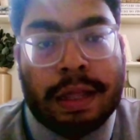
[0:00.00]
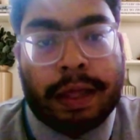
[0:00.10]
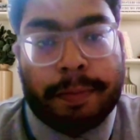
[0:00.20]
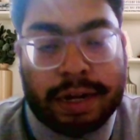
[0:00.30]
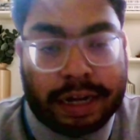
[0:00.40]

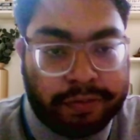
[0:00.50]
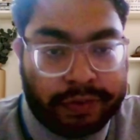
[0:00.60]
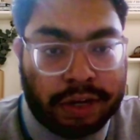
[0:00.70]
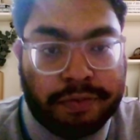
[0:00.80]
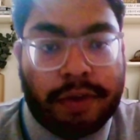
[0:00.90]
But even
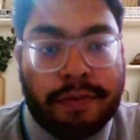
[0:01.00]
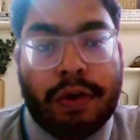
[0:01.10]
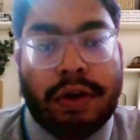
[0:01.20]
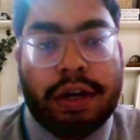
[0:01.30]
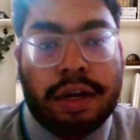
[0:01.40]
if you have
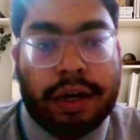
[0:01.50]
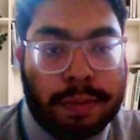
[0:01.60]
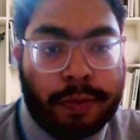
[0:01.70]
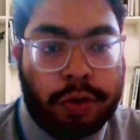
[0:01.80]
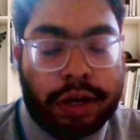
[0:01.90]
not heard
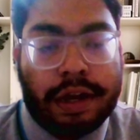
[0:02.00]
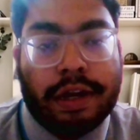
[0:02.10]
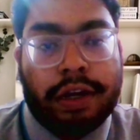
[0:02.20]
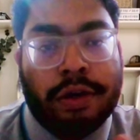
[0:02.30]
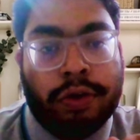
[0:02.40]
about it,
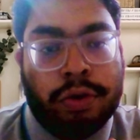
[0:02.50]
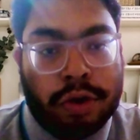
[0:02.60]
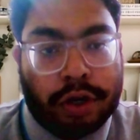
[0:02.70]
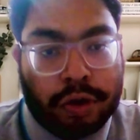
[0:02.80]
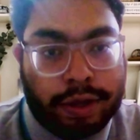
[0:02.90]
you do
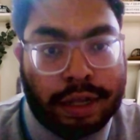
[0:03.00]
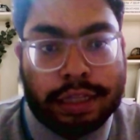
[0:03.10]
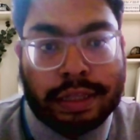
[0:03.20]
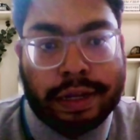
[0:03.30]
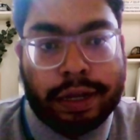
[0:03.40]
not know
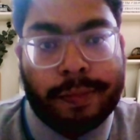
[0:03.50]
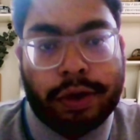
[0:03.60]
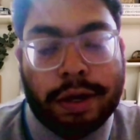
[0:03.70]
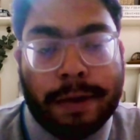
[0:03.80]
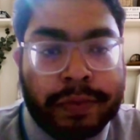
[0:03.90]
anything about
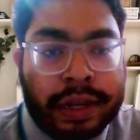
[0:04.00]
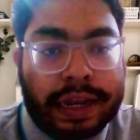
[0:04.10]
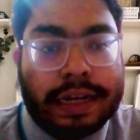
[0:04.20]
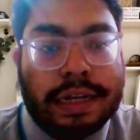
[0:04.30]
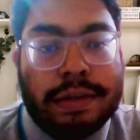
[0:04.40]
it,
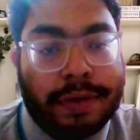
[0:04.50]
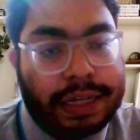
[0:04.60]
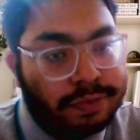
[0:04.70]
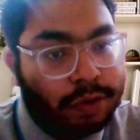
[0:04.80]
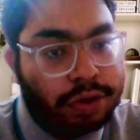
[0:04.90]
and please
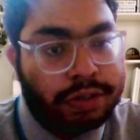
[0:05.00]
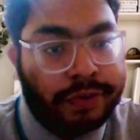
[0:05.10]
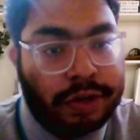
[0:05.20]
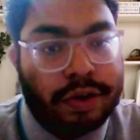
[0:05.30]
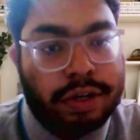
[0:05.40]
watch the
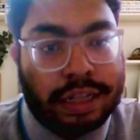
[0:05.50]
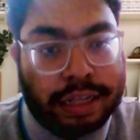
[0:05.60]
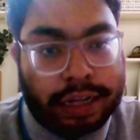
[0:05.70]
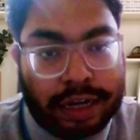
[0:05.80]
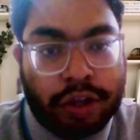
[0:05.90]
video till then.